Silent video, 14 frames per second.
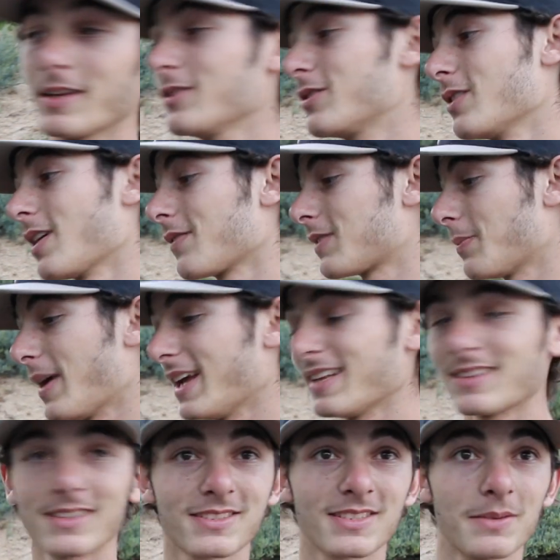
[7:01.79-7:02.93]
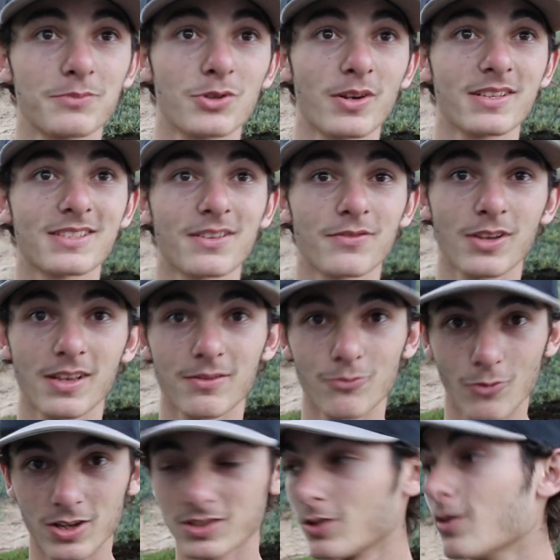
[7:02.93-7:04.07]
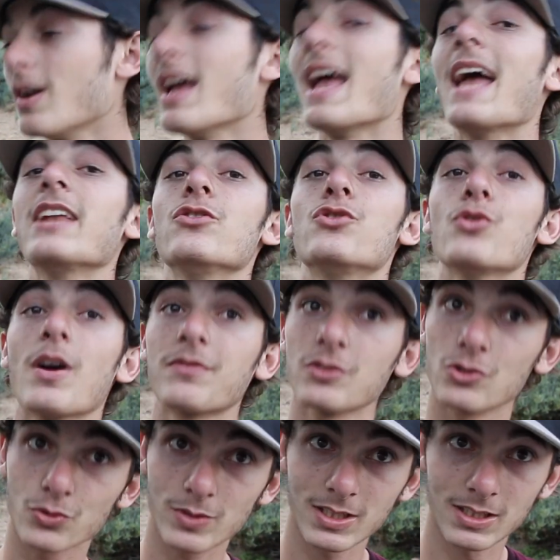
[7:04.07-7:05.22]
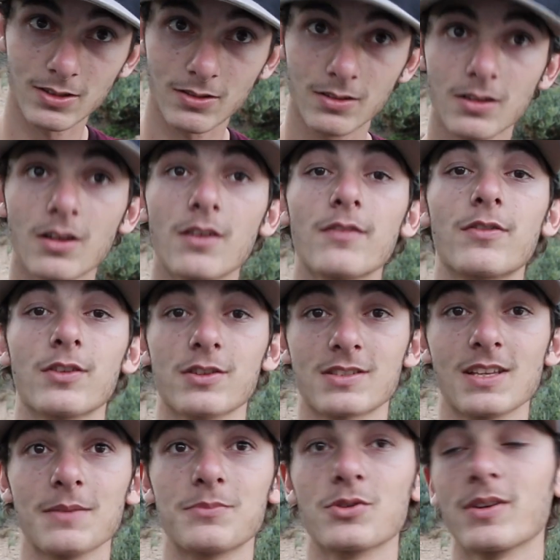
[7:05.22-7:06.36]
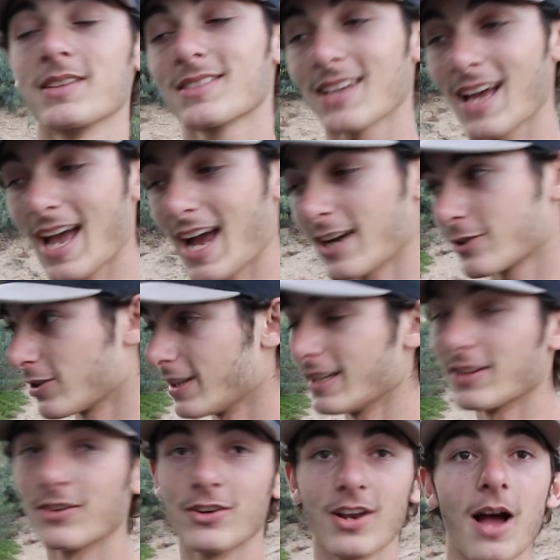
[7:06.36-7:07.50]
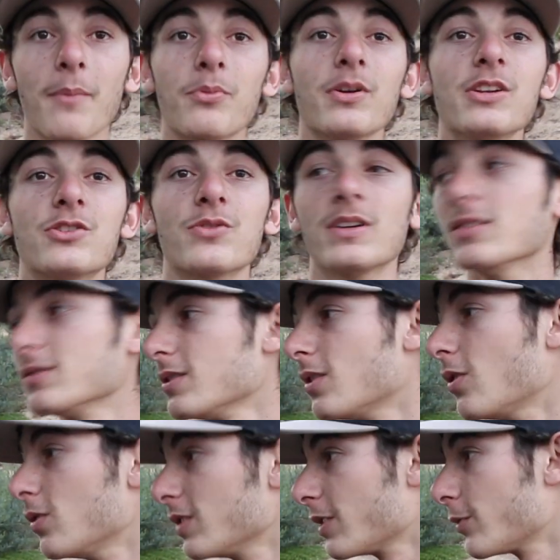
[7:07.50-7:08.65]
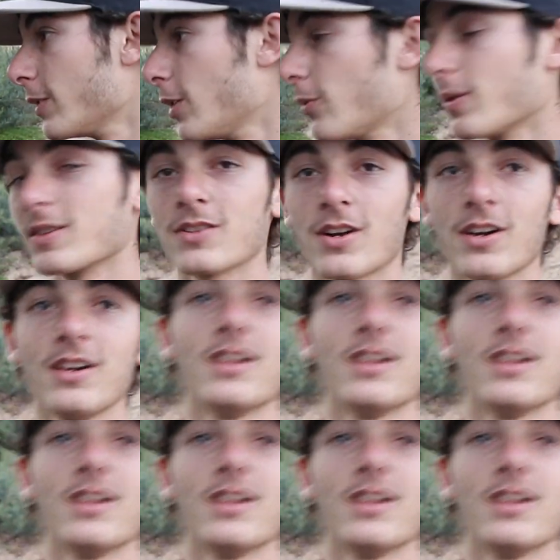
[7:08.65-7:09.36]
You do have to paint the slip joints if you want to, and you do have to drill for the slip joints. Actually, they're not pre-drilled, only the rear ones are,